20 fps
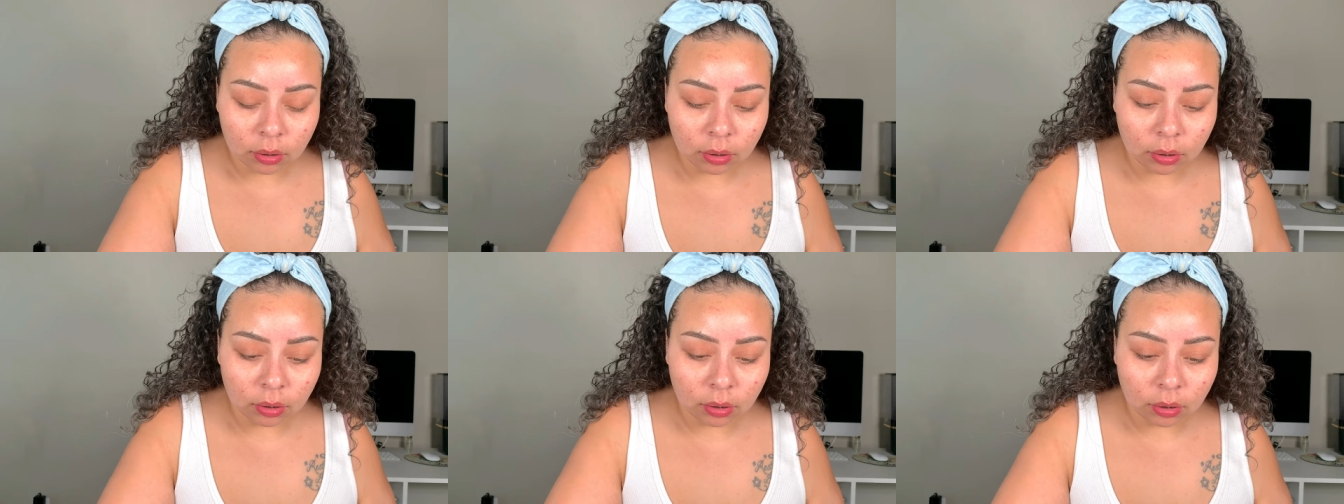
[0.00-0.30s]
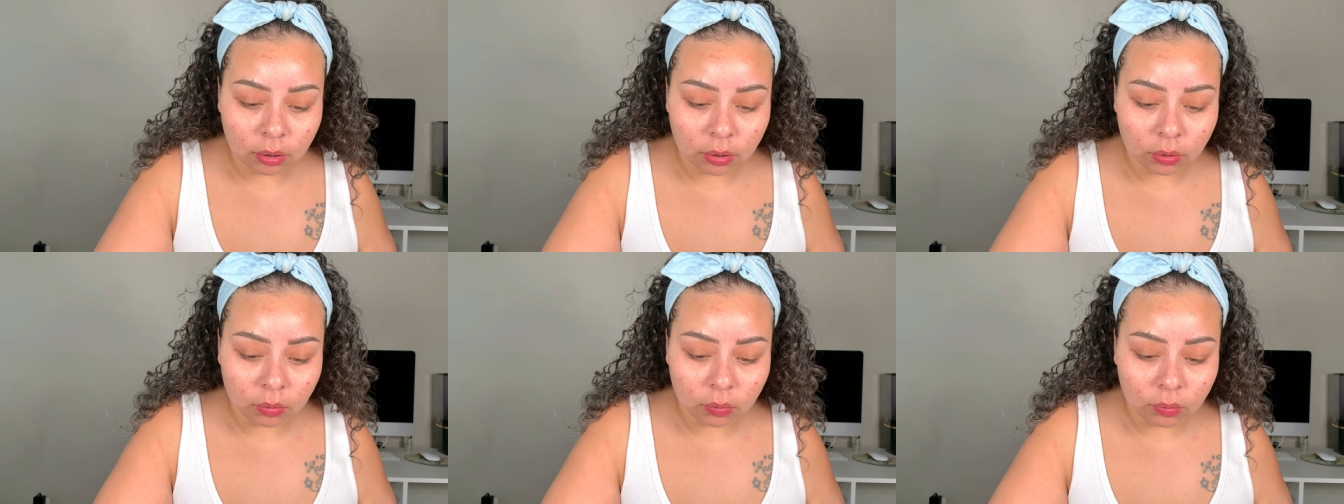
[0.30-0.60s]

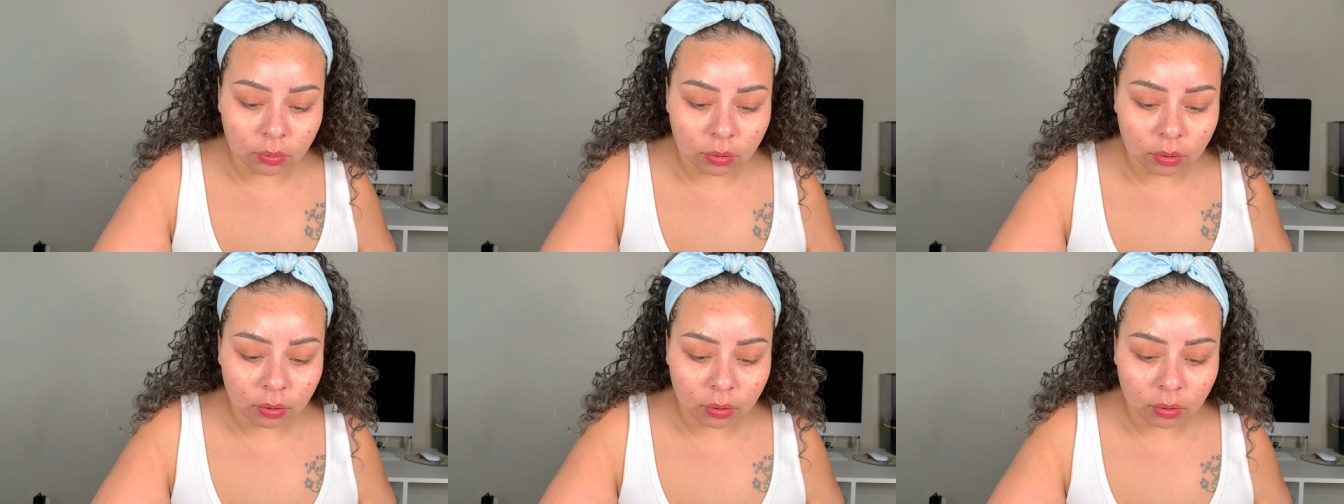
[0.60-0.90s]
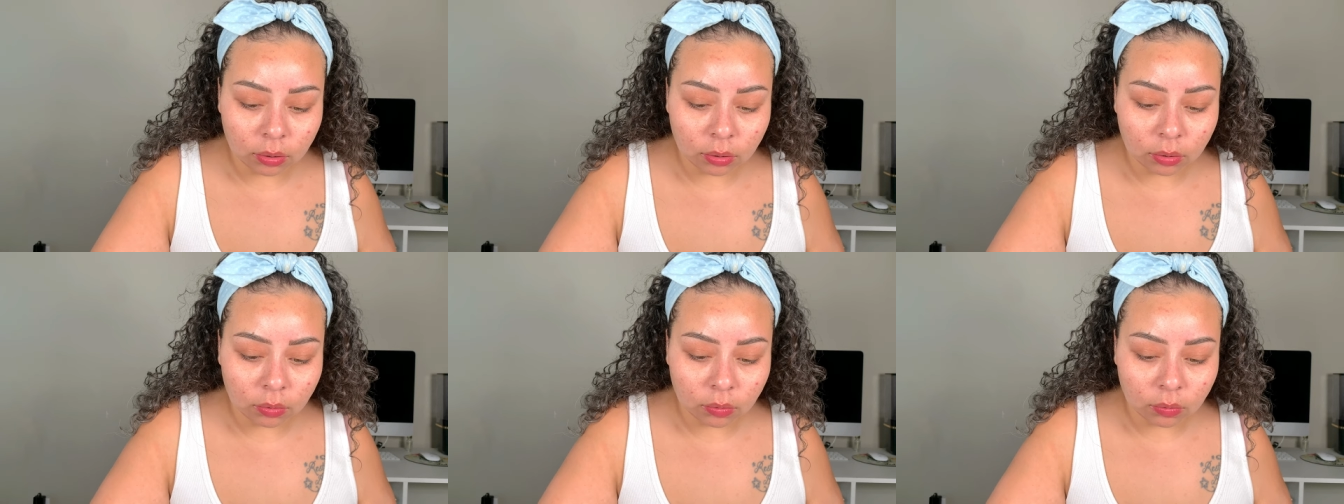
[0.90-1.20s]
I
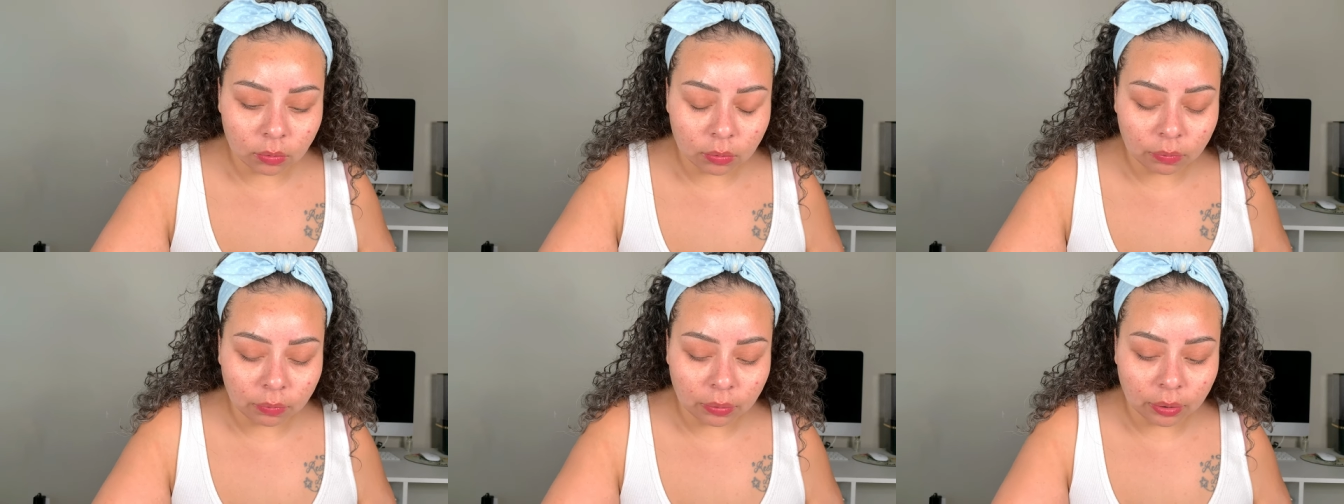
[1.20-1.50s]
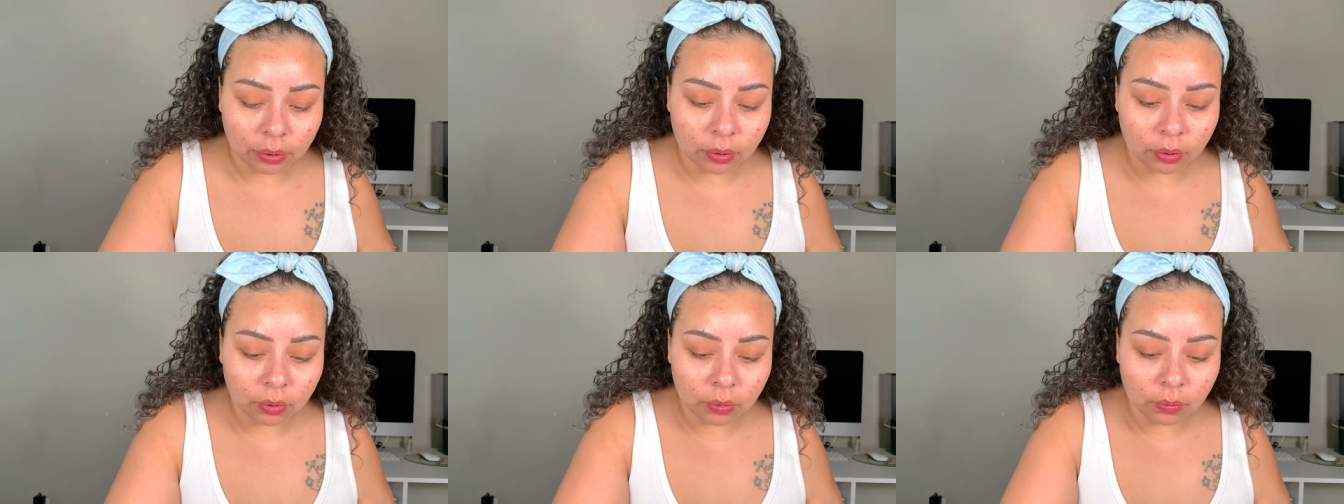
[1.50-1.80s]
don't know if
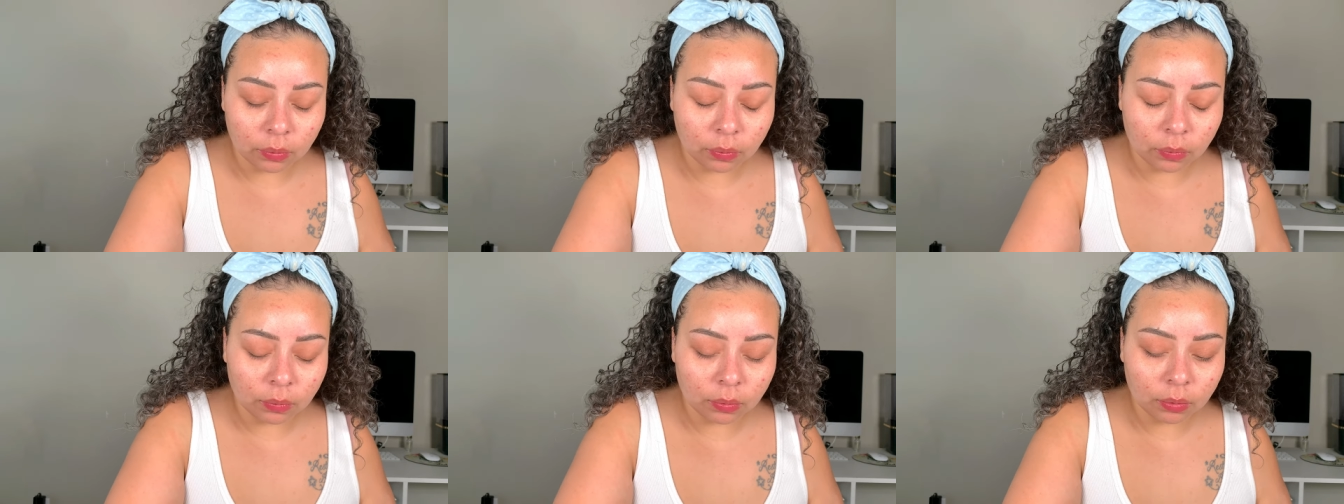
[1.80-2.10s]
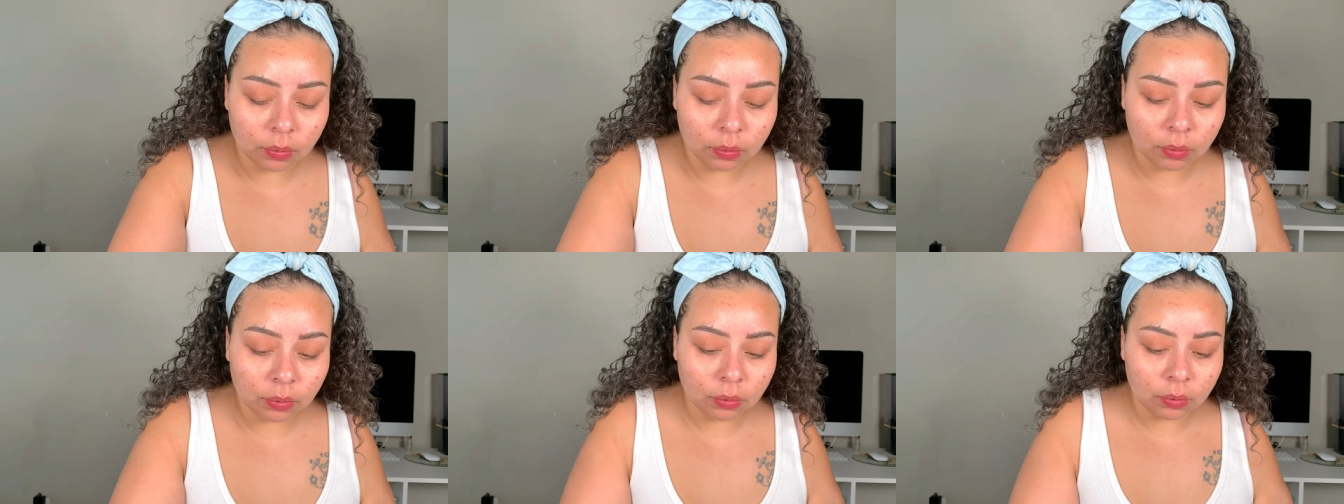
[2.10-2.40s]
I
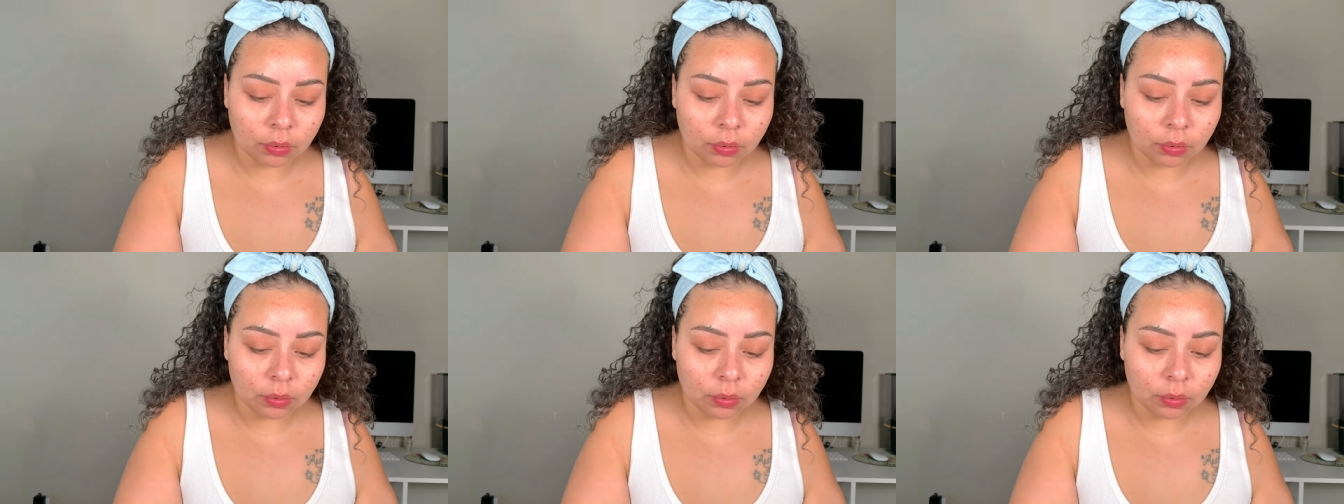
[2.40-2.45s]
do.